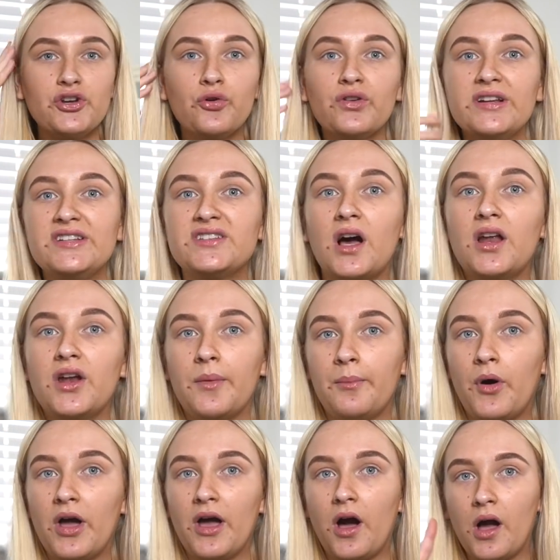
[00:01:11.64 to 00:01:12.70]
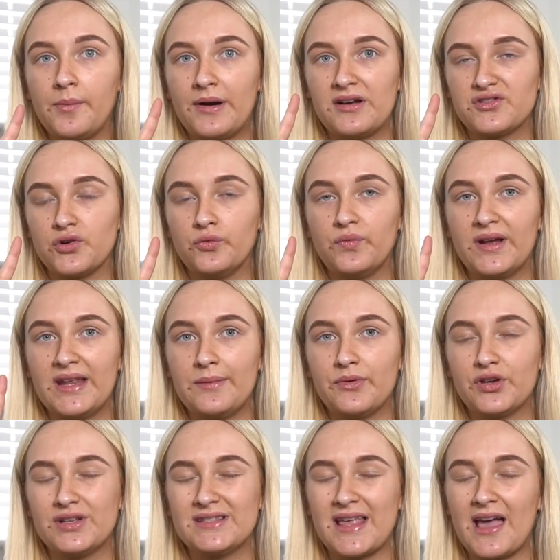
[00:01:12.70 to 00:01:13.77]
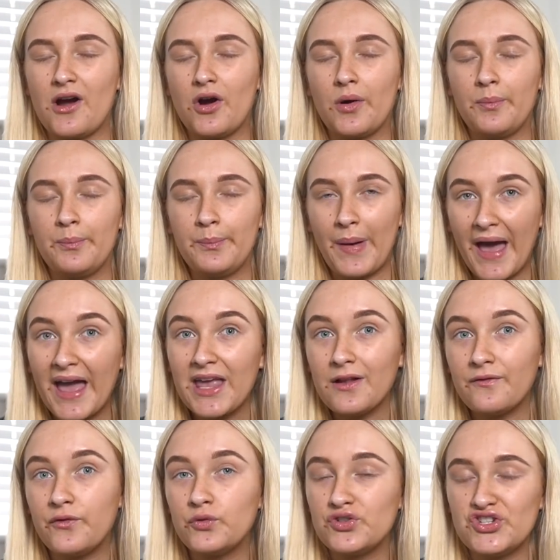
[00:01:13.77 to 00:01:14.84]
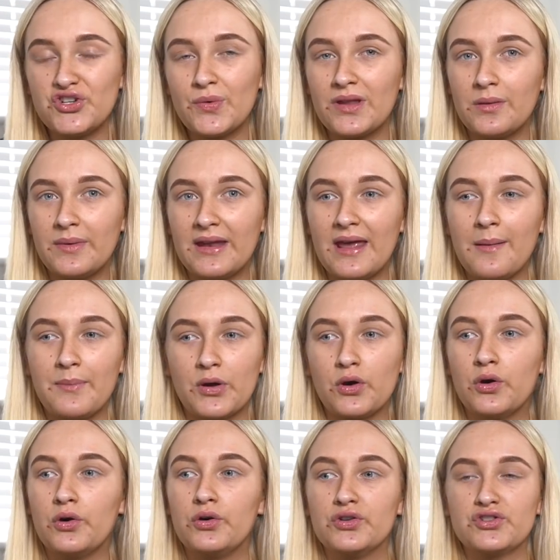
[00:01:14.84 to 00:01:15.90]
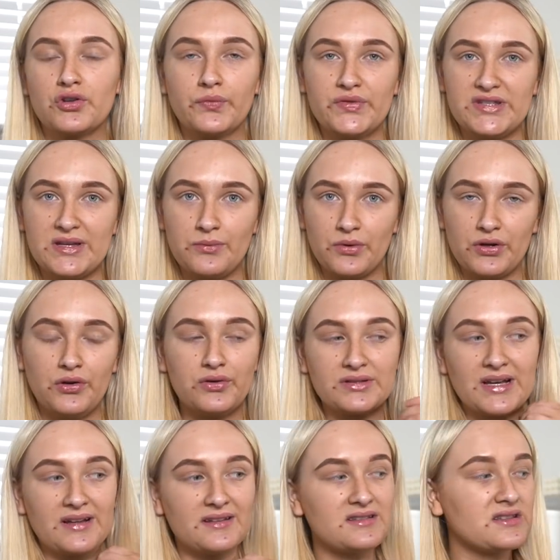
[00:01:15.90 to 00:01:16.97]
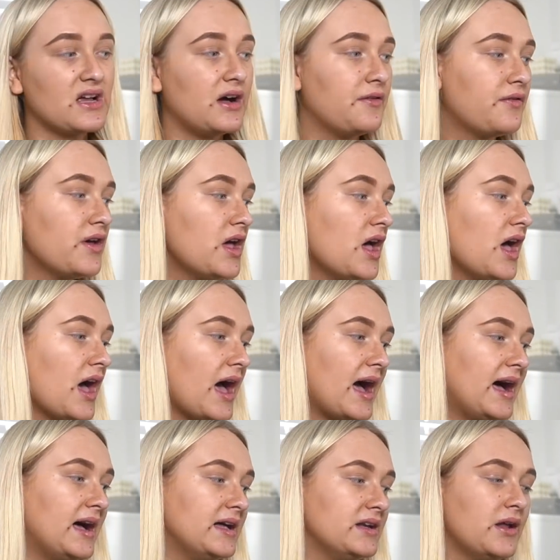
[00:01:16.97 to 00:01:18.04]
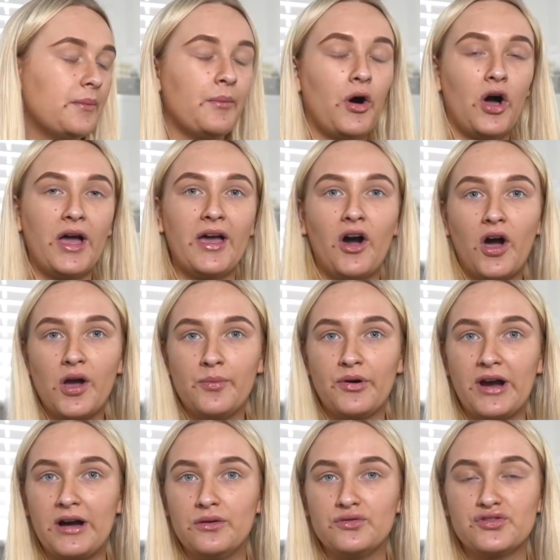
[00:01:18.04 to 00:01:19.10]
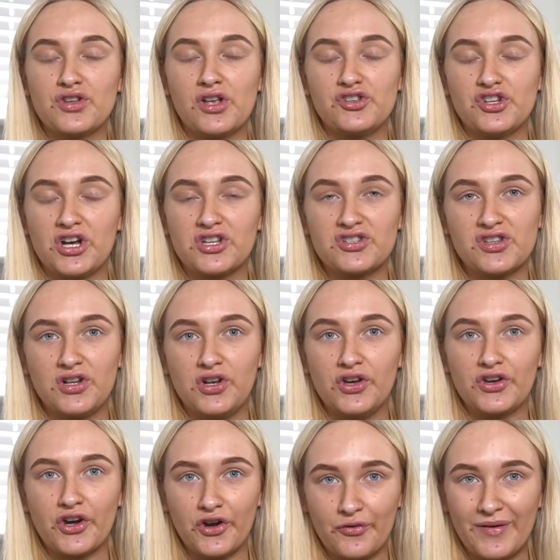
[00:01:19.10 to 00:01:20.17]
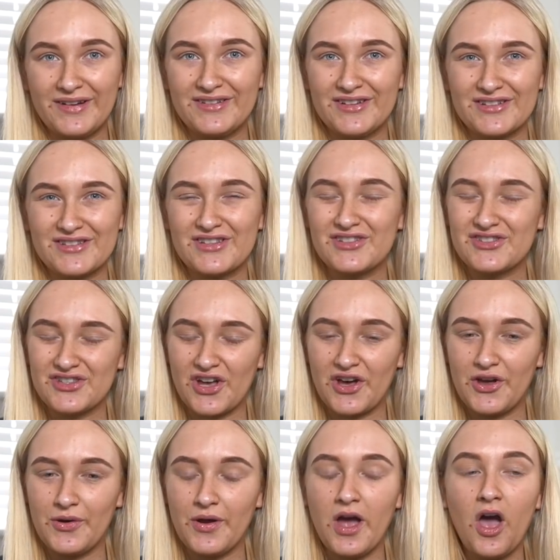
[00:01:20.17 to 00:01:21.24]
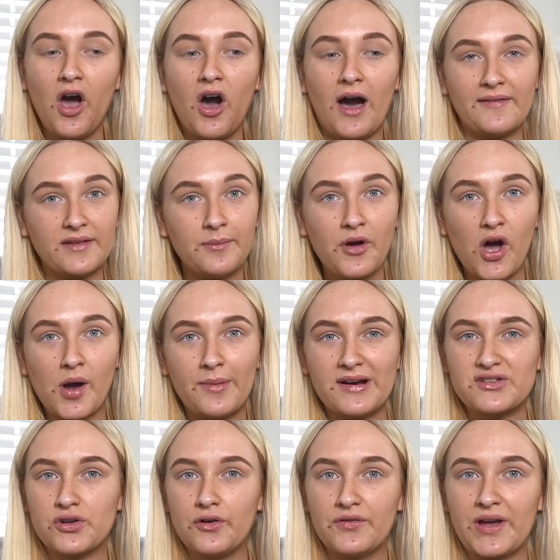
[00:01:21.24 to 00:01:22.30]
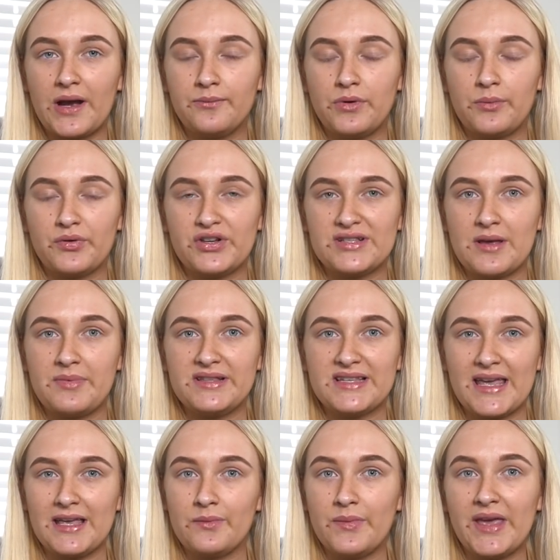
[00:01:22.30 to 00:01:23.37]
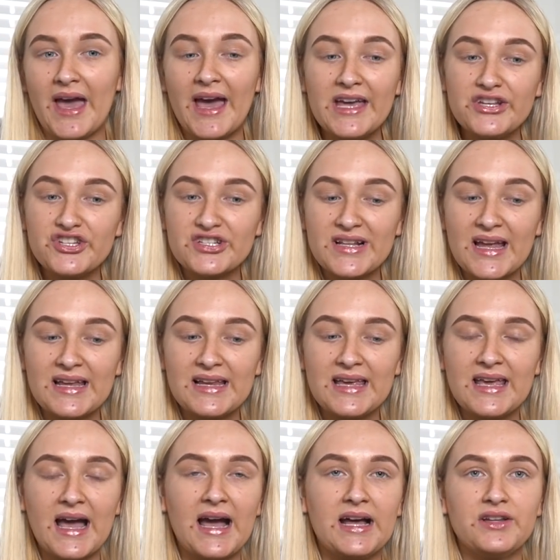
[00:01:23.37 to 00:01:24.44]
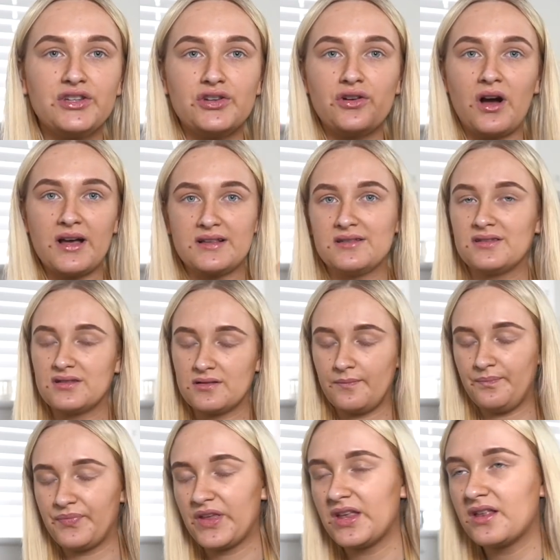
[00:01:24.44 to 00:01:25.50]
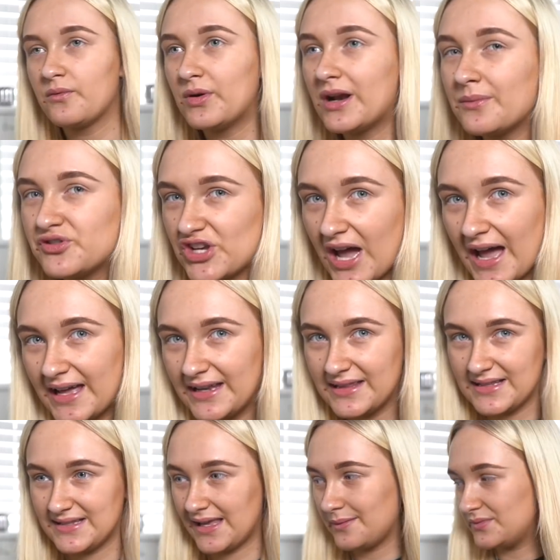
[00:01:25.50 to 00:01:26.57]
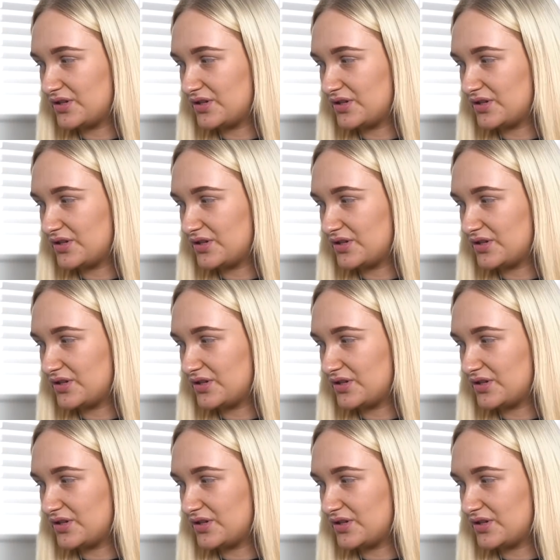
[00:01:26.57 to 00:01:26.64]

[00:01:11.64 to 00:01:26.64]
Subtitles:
already done my eyebrows already because they are painful to do at the minute because obviously we're in lockdown and stuff and my eyebrows just look horrendous. So I've done my eyebrows off camera because they've been taking me ages lately, and you guys, when I'm chatting at the same